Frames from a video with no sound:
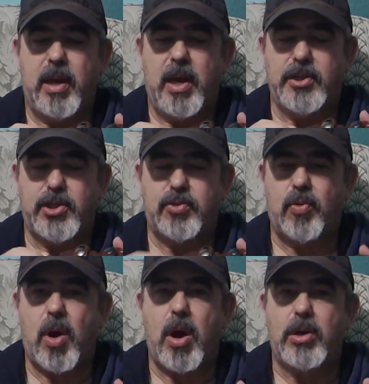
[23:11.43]

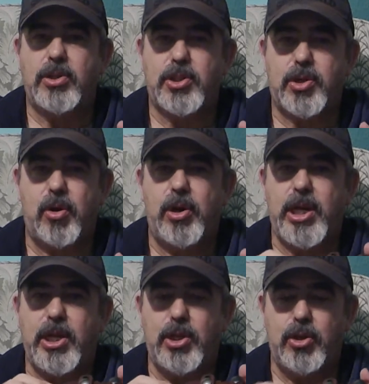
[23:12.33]
strong,
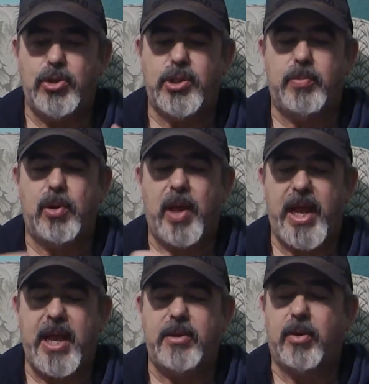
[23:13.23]
sturdy, usable
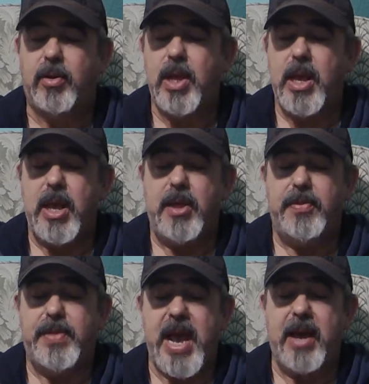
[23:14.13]
handle
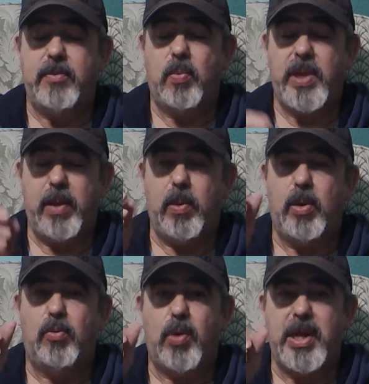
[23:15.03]
that it
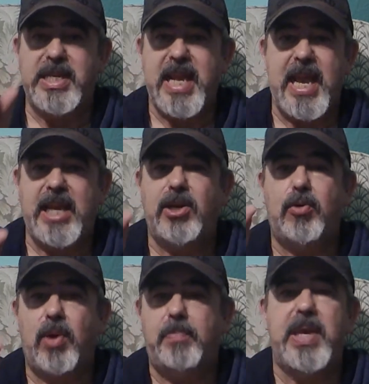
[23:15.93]
will retain
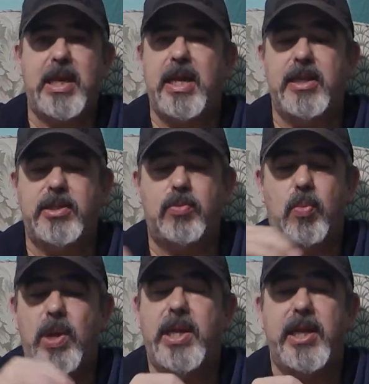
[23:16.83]
grippiness
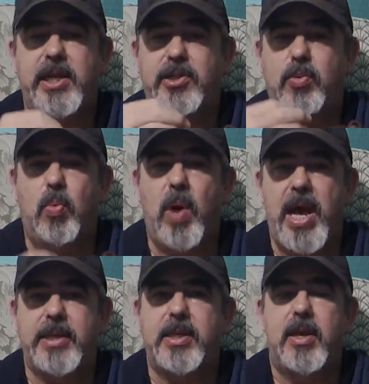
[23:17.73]
when it is
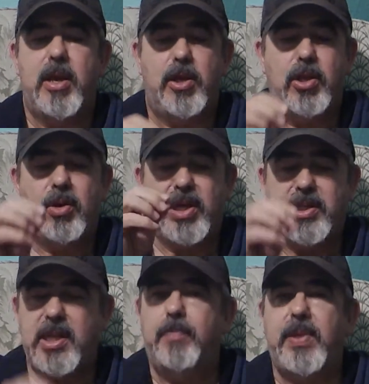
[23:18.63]
wet. You could
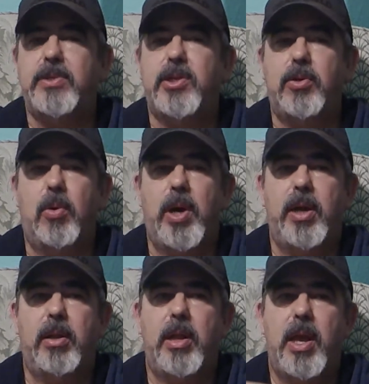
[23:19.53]
dip this in
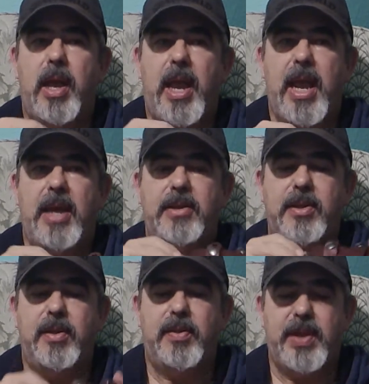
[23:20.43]
oil, and
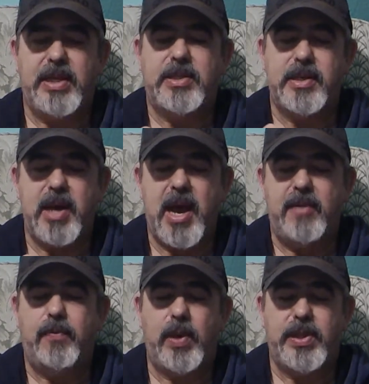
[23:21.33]
this
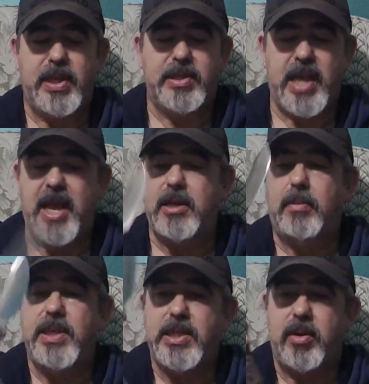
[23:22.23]
knife with this handle
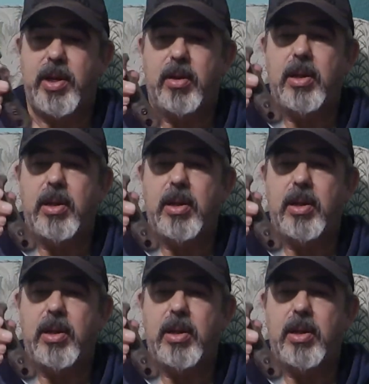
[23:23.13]
material